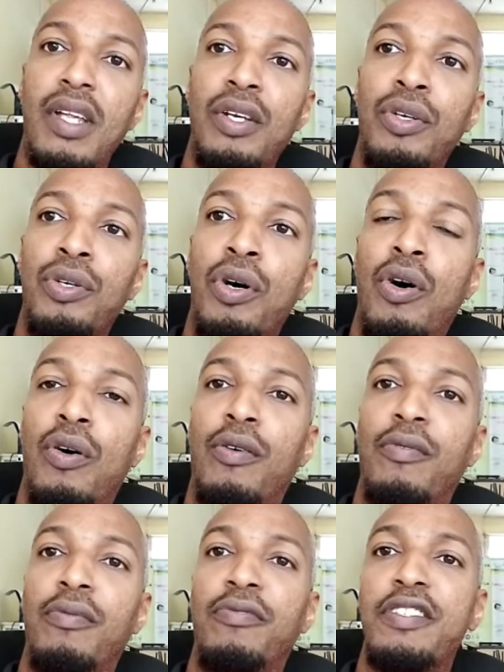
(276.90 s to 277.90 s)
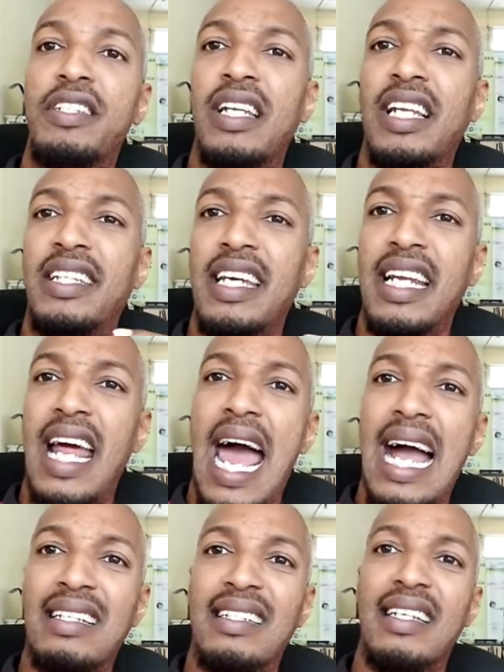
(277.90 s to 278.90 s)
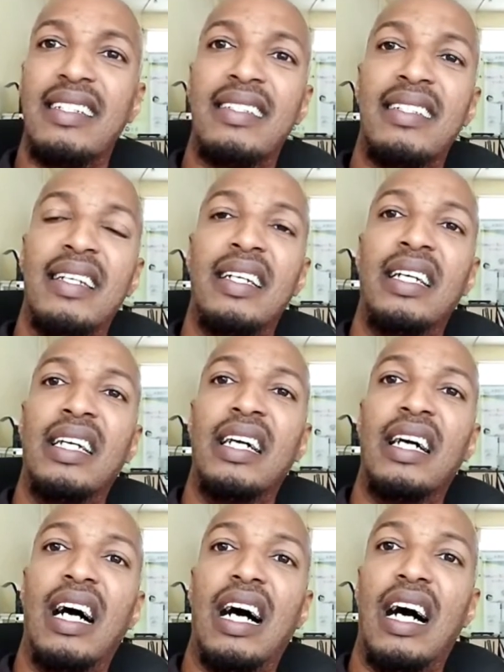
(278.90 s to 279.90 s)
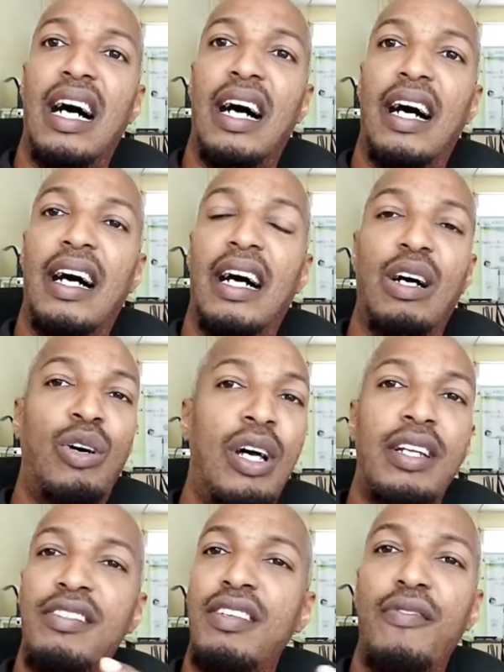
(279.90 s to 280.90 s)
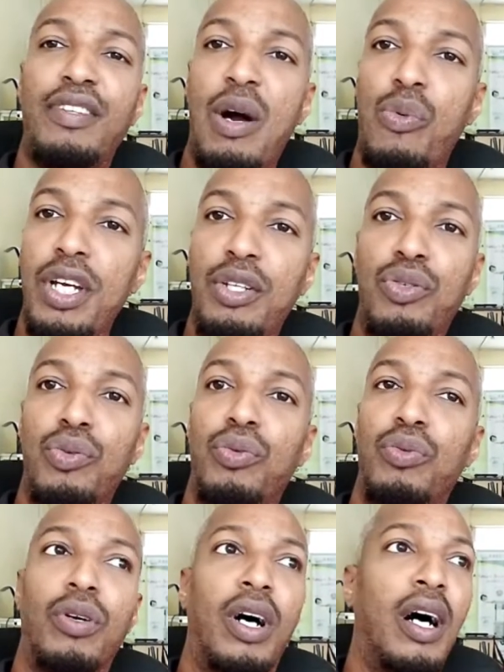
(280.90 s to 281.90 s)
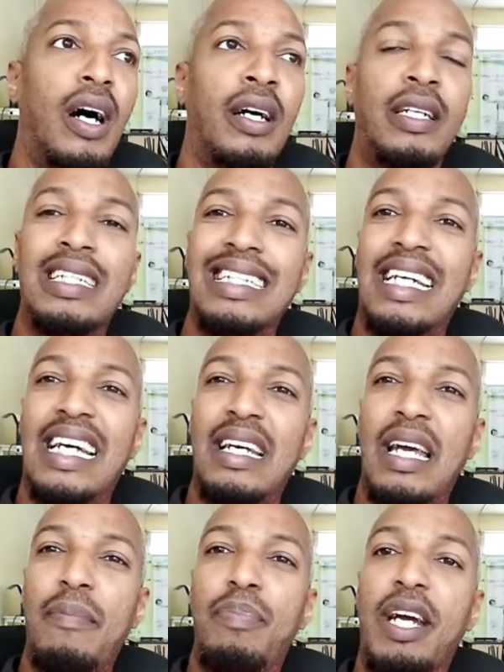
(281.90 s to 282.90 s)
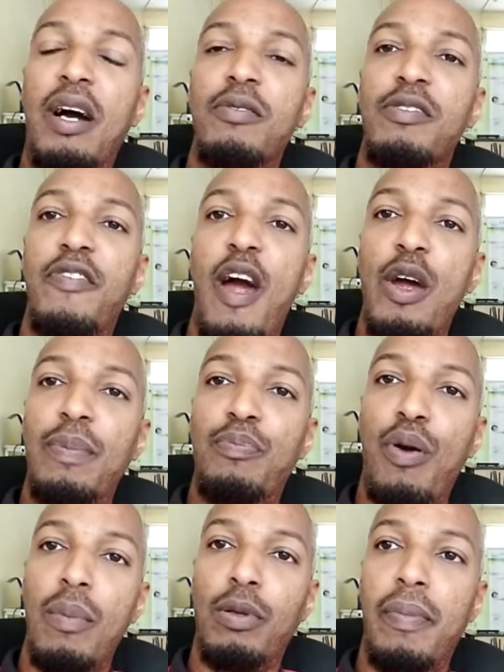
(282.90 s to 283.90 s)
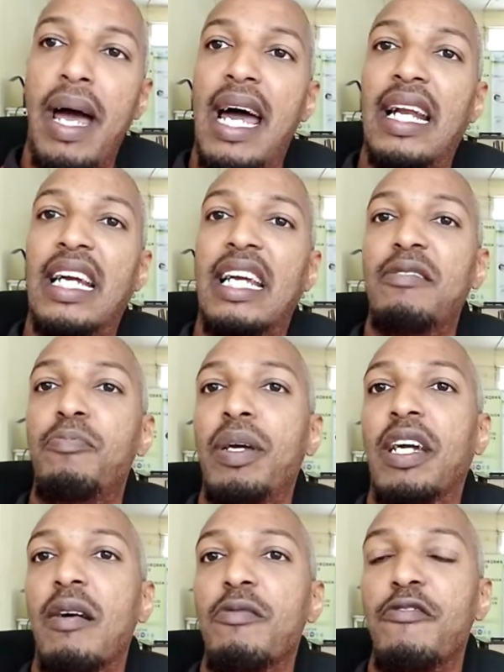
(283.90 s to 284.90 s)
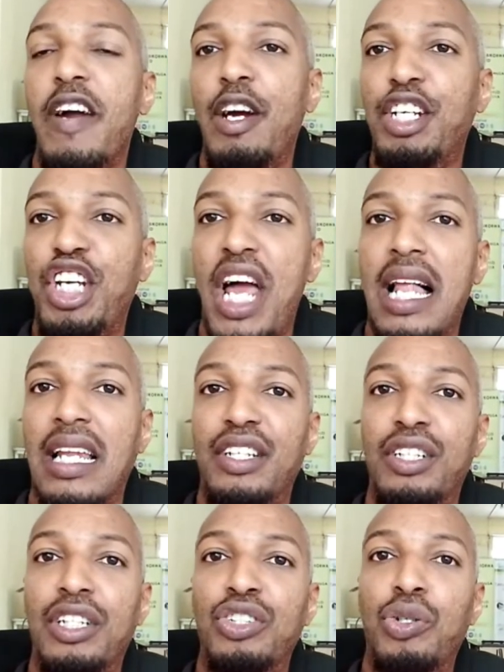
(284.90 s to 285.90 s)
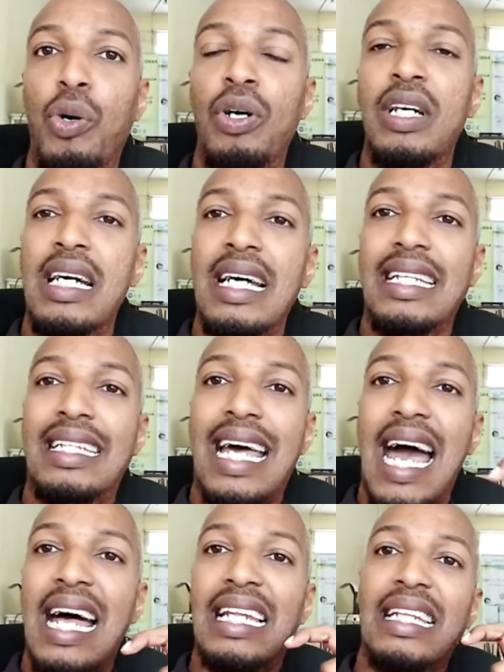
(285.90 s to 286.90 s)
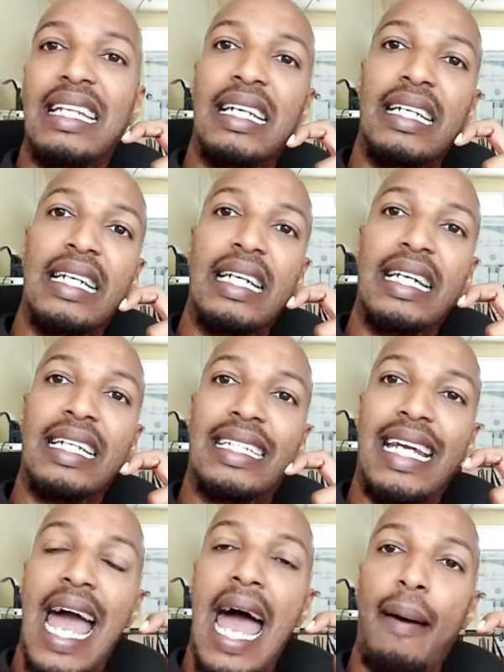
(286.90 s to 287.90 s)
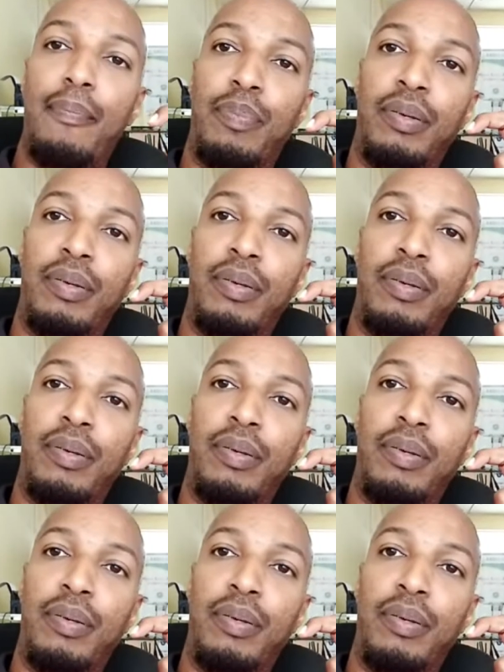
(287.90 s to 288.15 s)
you know, facilitated access, stuff that we do, it becomes very problematic, it becomes very challenging. So that gap